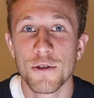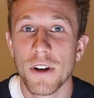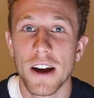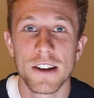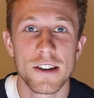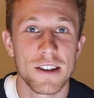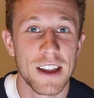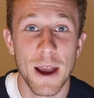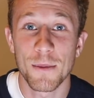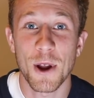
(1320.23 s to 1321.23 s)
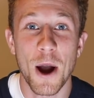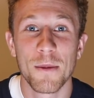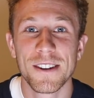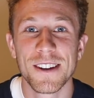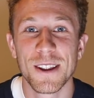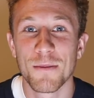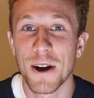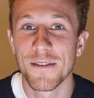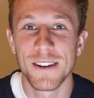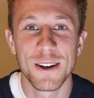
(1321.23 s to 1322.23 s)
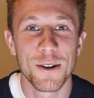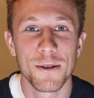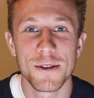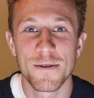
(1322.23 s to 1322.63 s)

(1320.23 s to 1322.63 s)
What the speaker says: You guys kept commenting that my videos